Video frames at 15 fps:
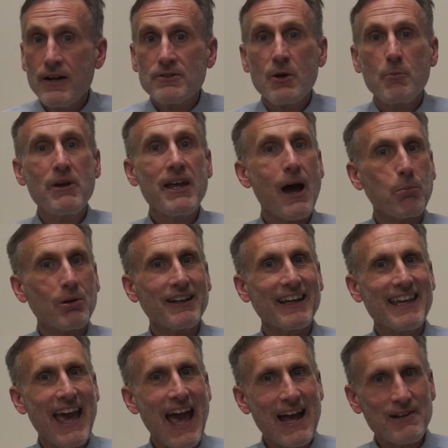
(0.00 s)
to be able to
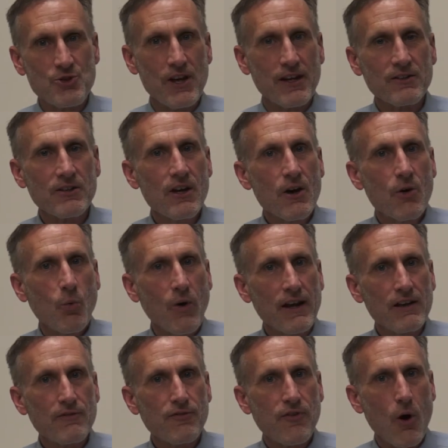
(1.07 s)
catch it when
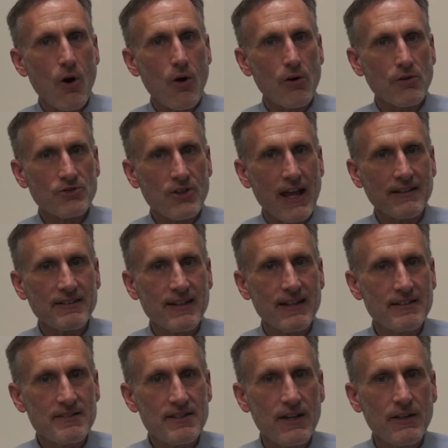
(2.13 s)
it falls and
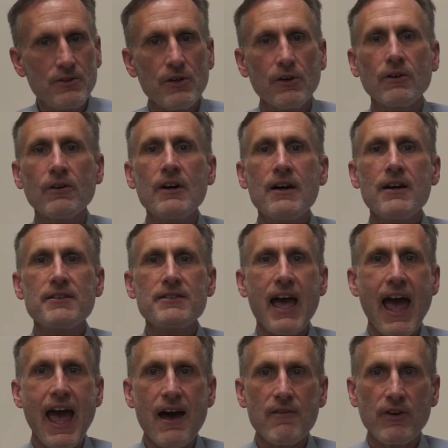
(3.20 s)
continue to
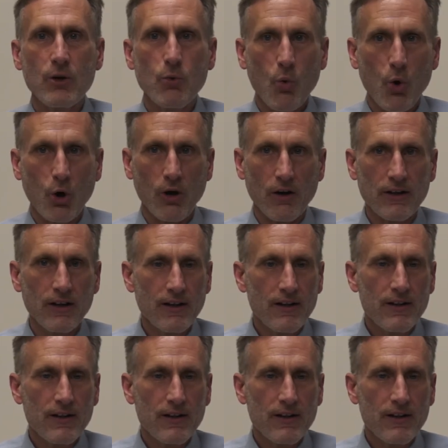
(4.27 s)
have it work.